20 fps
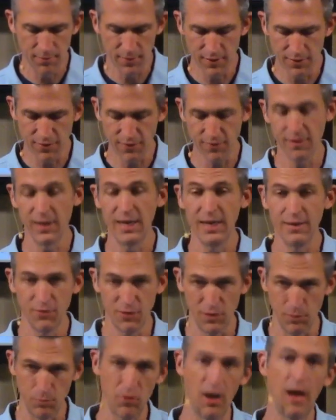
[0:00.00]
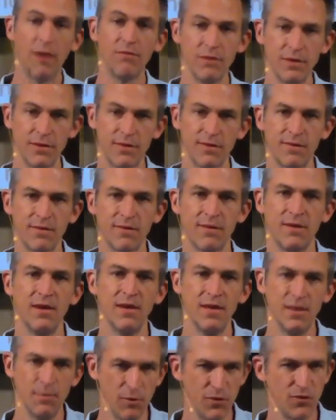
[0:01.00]
His slaves, the prophets,
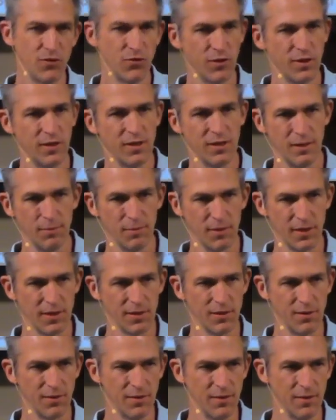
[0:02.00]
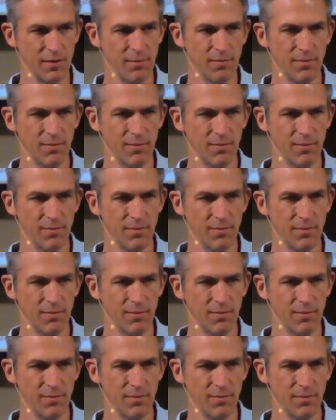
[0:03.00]
mistreated them and killed them.